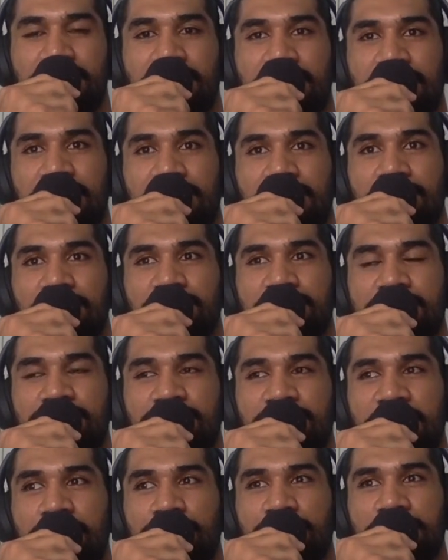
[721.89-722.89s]
can do
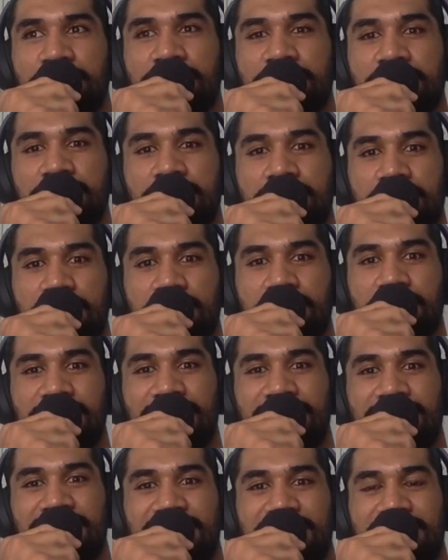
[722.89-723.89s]
some damage.
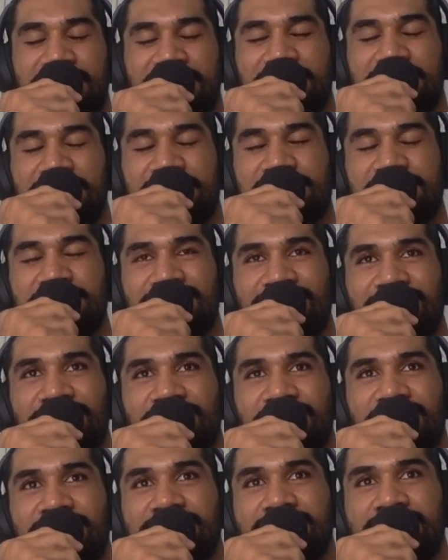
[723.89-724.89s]
Yeah.
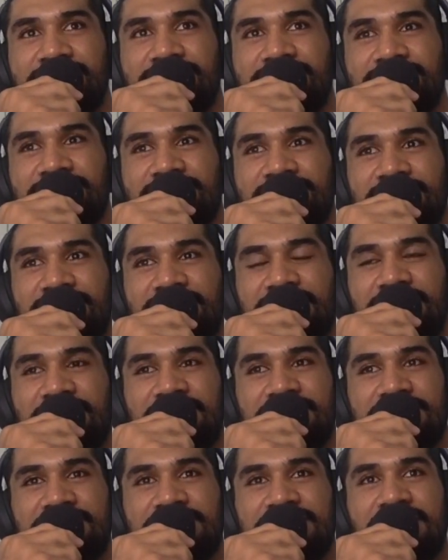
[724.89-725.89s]
So, I
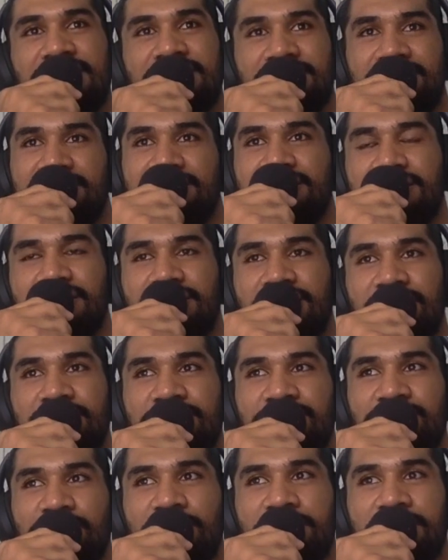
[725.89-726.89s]
just started,
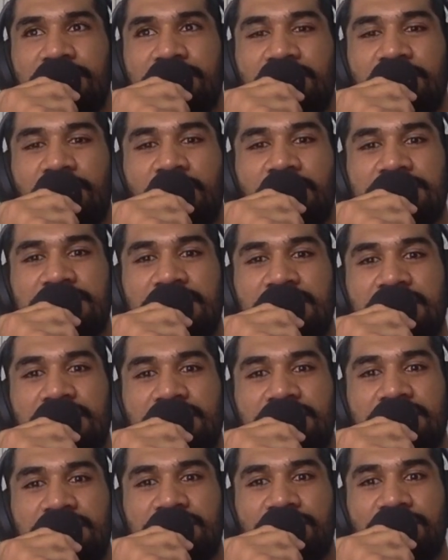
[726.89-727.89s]
enjoying the
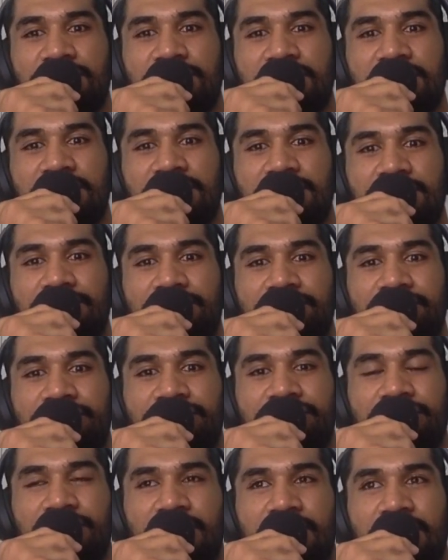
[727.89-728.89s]
contact, and
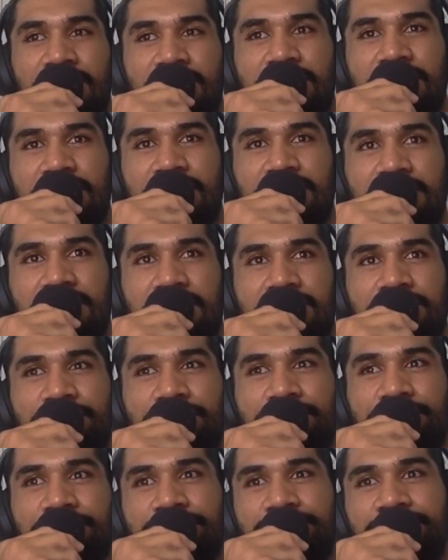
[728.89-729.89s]

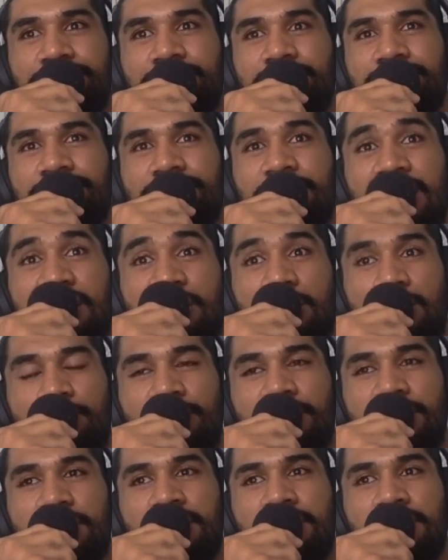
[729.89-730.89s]
I got
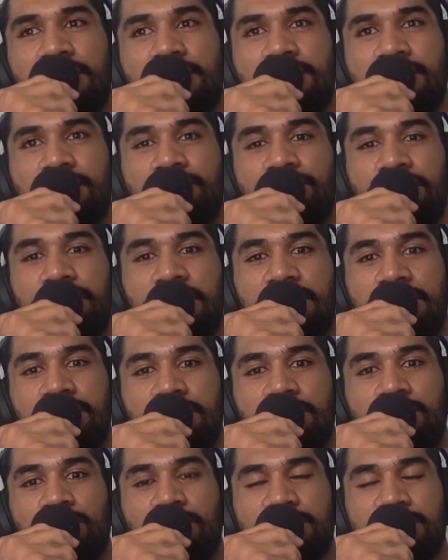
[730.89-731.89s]
pretty
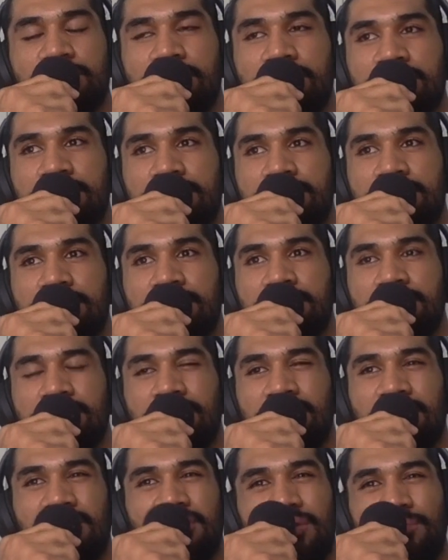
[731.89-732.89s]
good, which was,
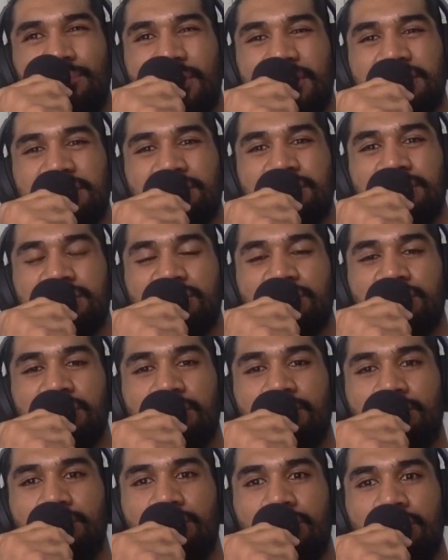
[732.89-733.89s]
makes you enjoy
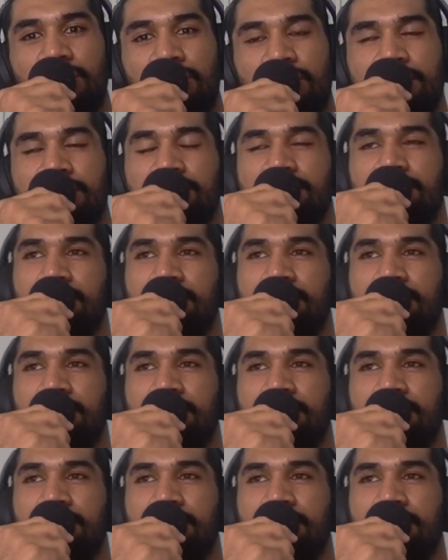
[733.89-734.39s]
it more, and